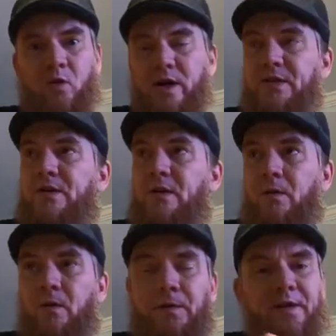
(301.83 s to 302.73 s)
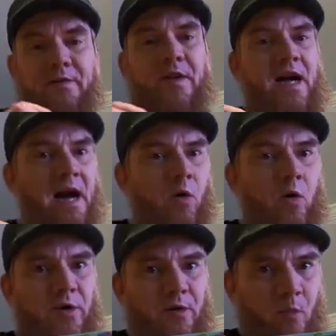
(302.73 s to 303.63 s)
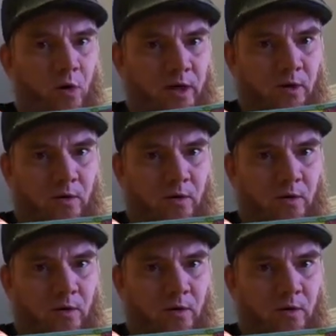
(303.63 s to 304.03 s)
way, is called The Owl in the Morning